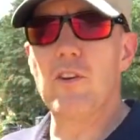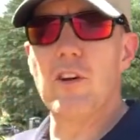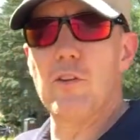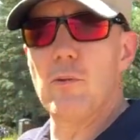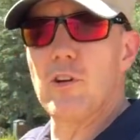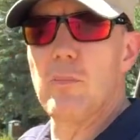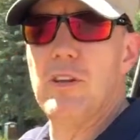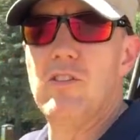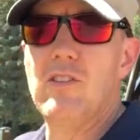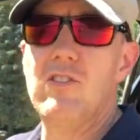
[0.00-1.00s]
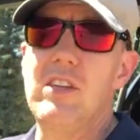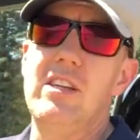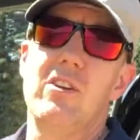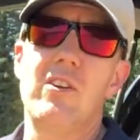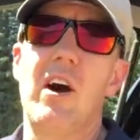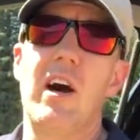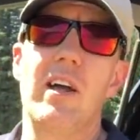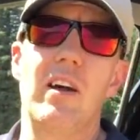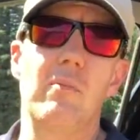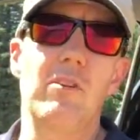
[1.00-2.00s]
you're into the Ruger PCC or
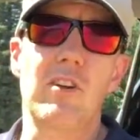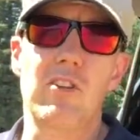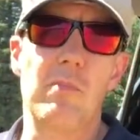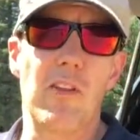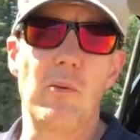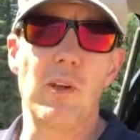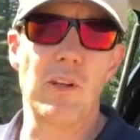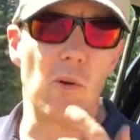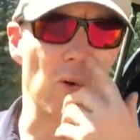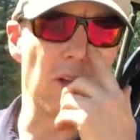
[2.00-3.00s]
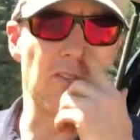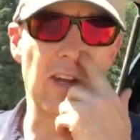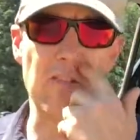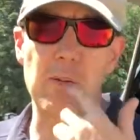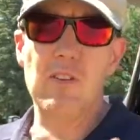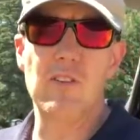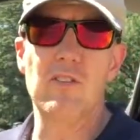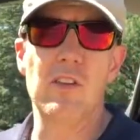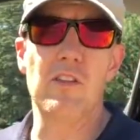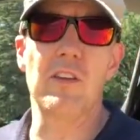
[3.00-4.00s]
not, he's got some other really cool, innovative
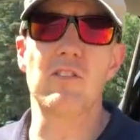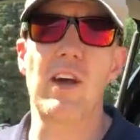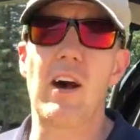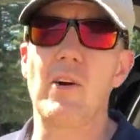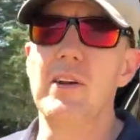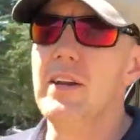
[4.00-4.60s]
PCC things out.